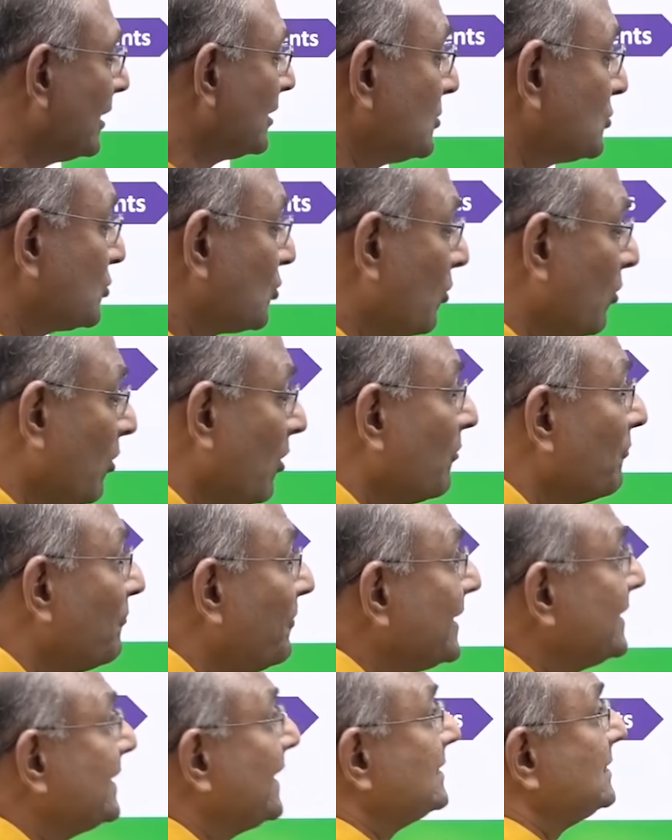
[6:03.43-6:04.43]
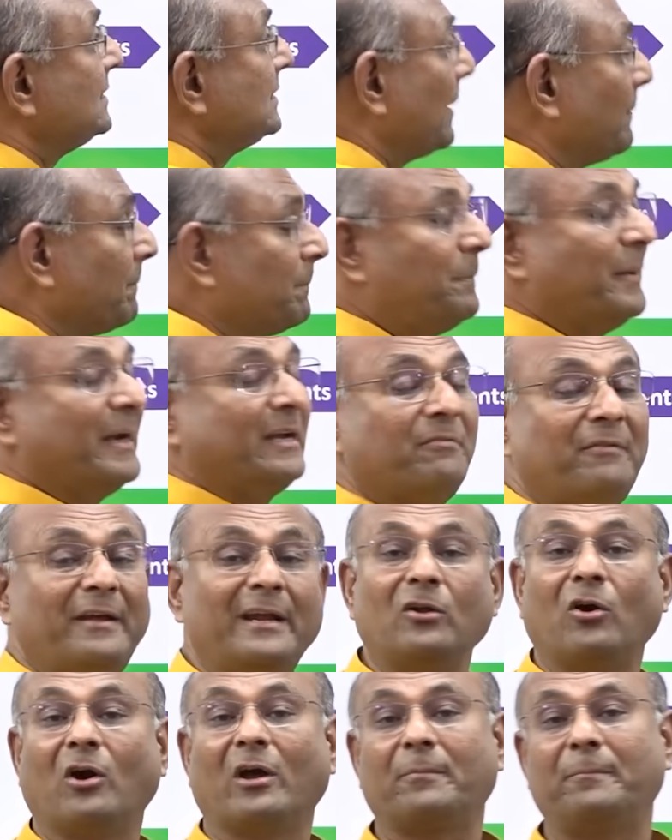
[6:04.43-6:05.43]
So when they jump
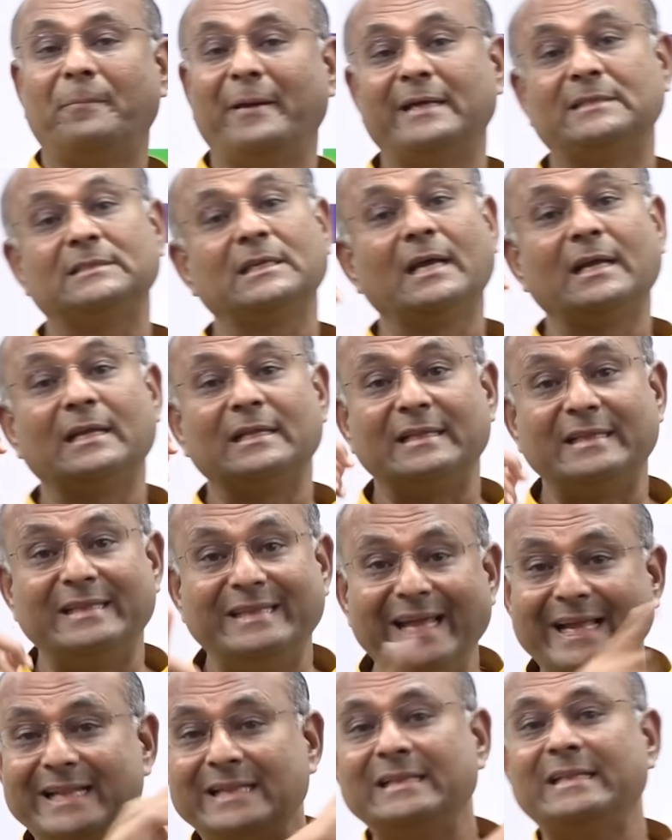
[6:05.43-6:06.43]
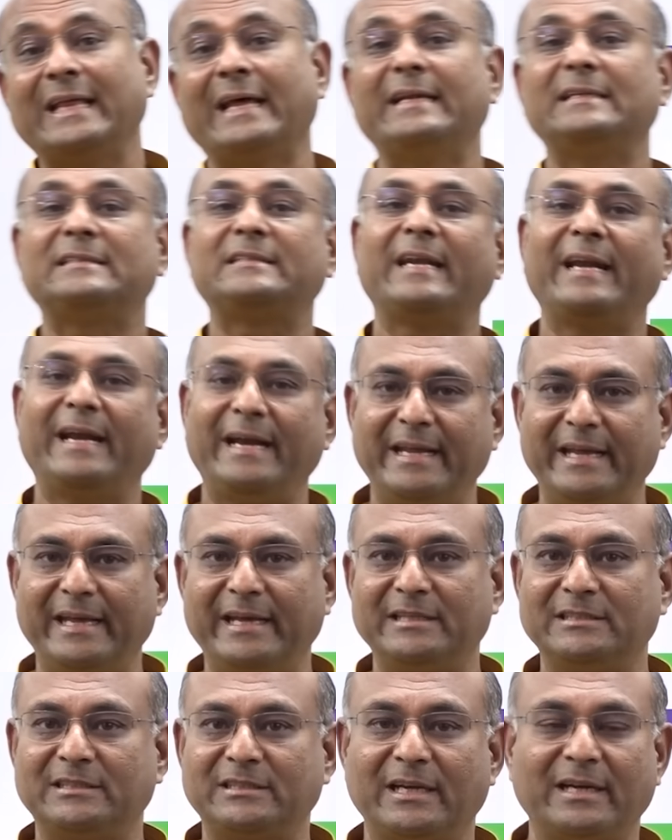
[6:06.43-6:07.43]
between orbits, then there is
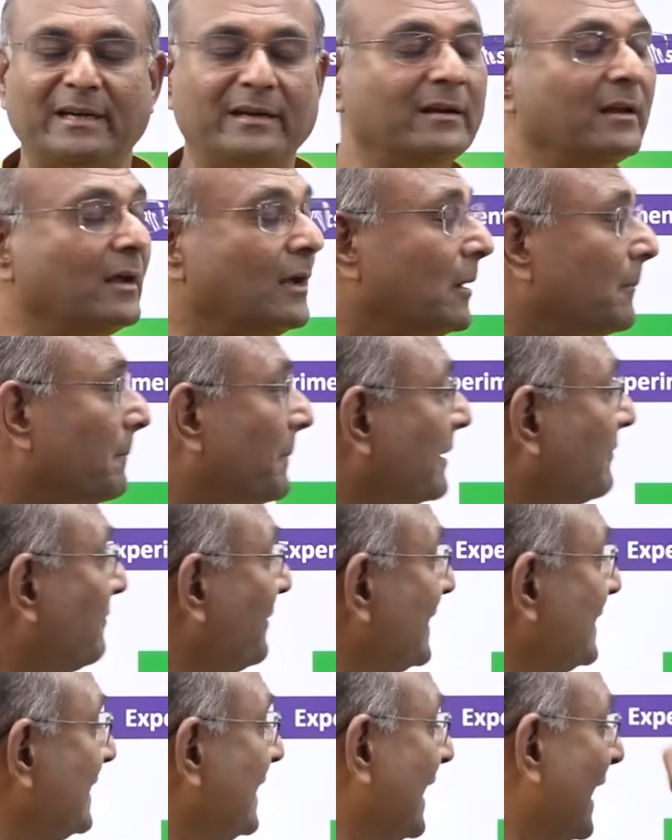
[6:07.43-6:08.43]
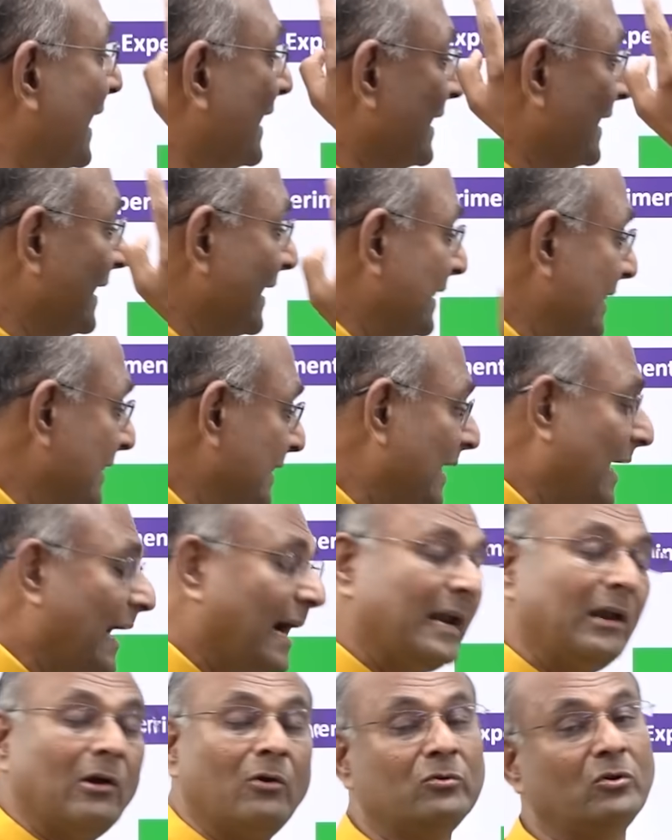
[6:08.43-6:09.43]
radiation. But when they are in the
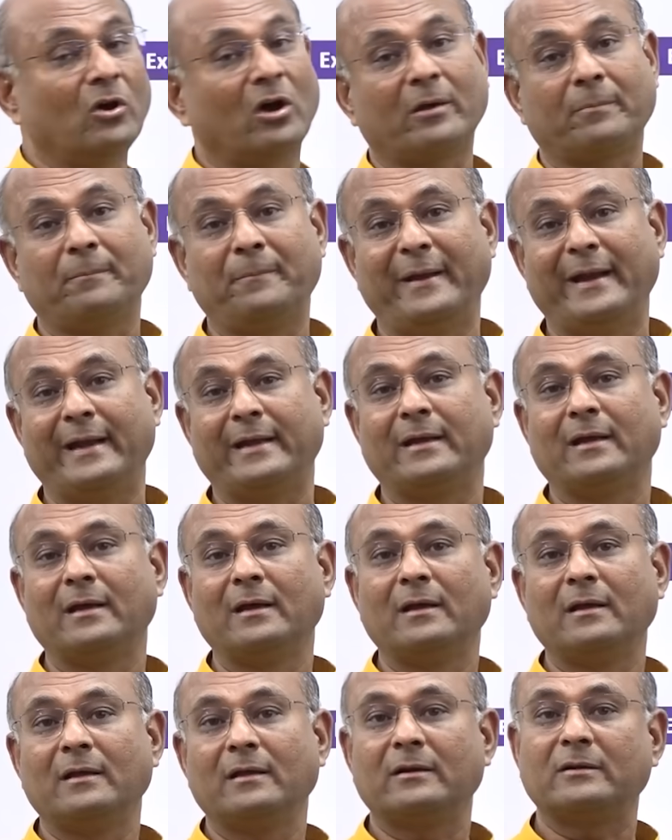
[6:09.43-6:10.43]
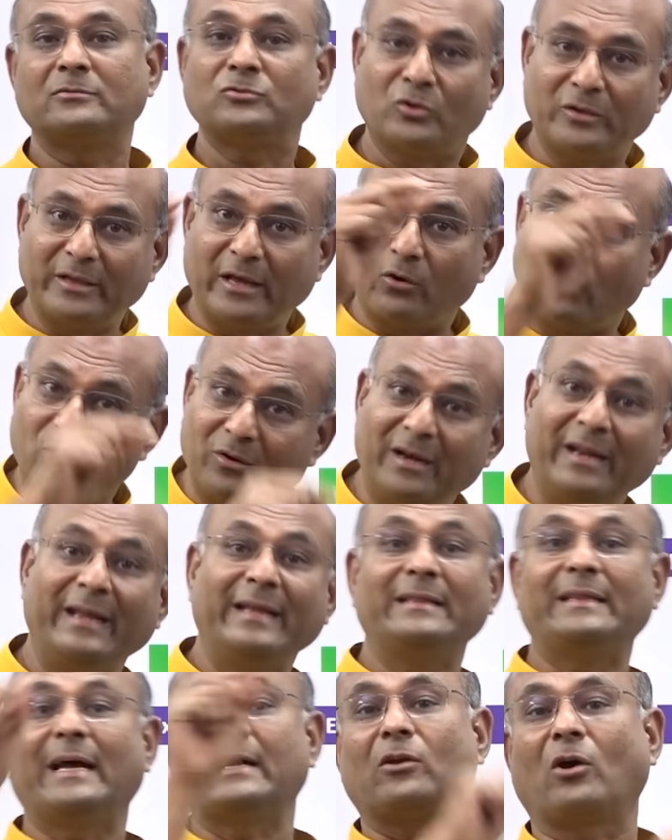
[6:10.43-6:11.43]
allowed orbit, so they are only
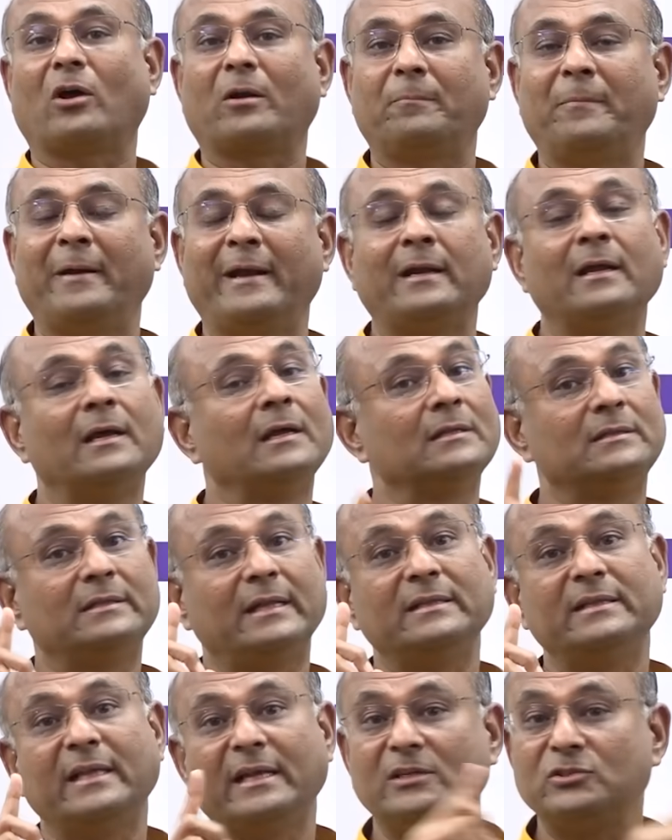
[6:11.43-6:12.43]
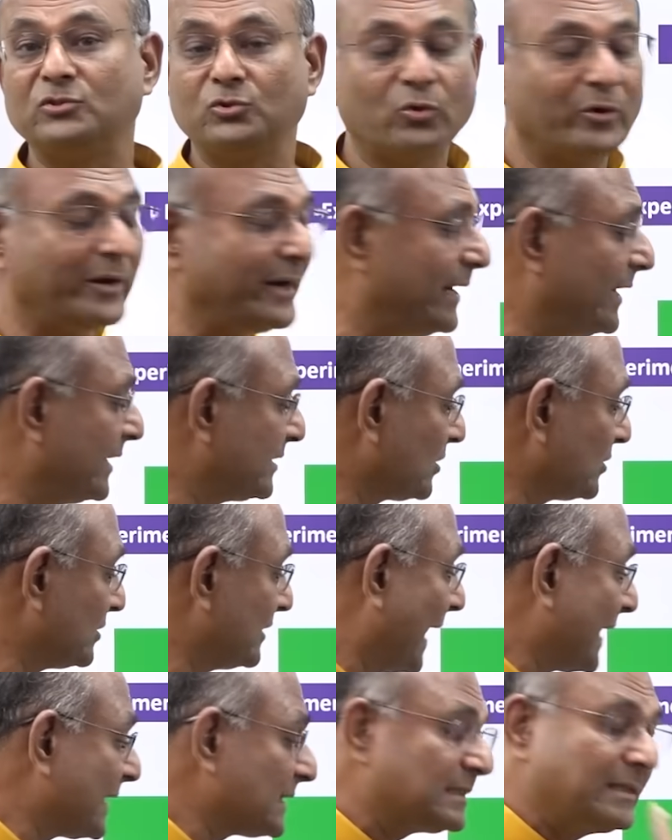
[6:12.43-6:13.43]
in that orbit, then there is no radiation.
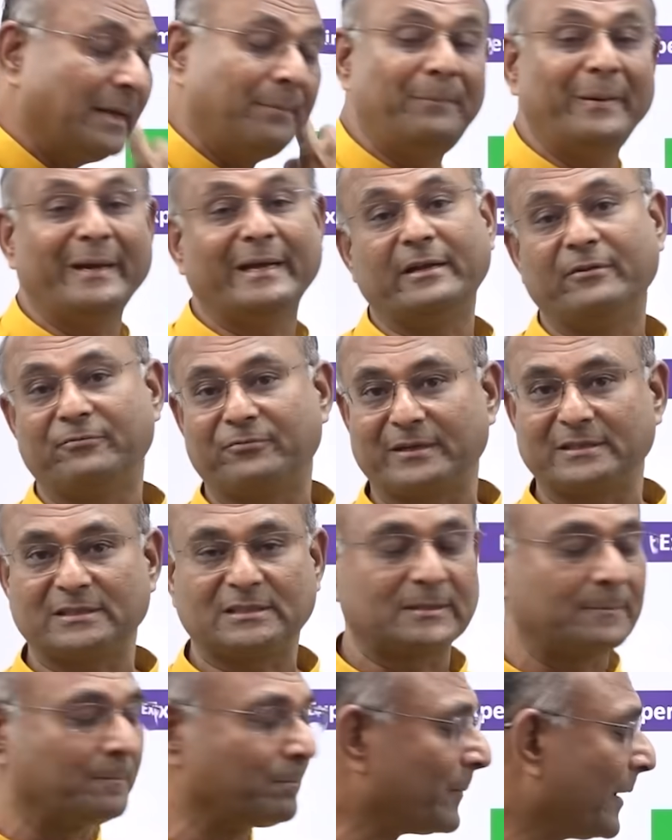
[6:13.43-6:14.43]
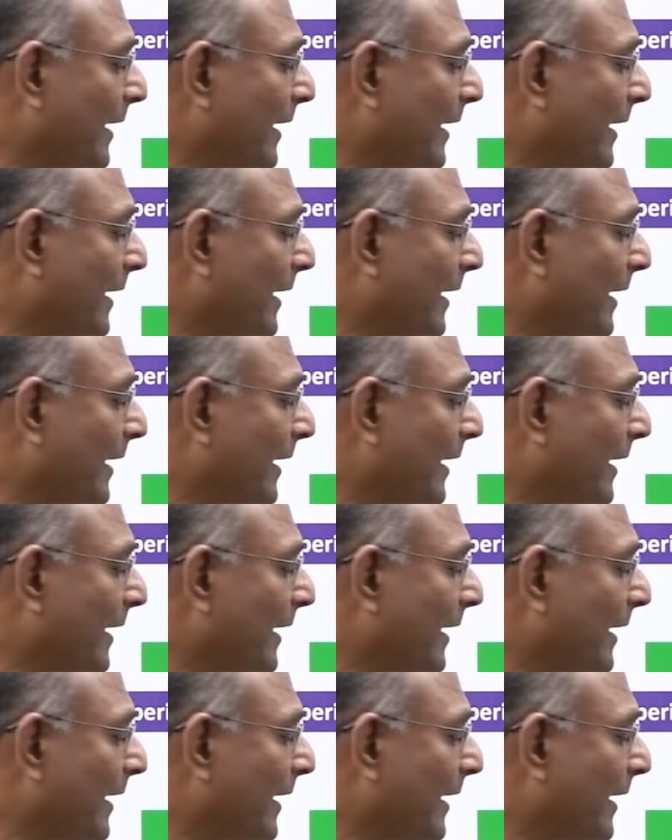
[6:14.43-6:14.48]
That is the big difference.